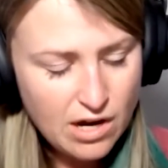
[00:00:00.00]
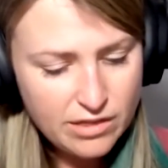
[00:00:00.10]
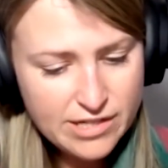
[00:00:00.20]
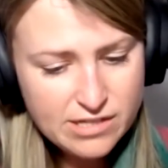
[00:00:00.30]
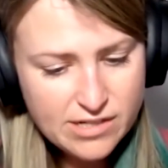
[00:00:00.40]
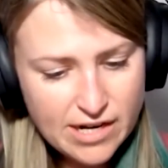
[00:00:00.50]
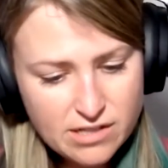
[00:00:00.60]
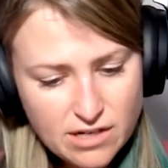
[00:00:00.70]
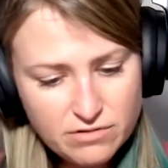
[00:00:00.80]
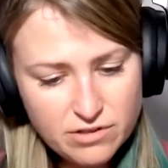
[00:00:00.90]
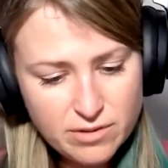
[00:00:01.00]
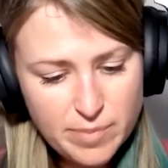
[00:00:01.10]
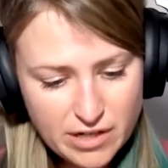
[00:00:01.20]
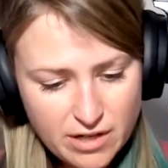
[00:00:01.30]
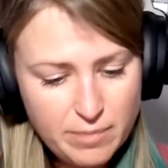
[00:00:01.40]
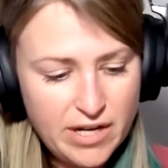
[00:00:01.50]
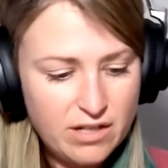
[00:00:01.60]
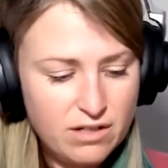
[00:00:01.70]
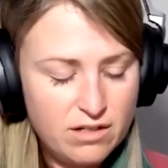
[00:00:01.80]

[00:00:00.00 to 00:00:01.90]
these days after the pandemic and all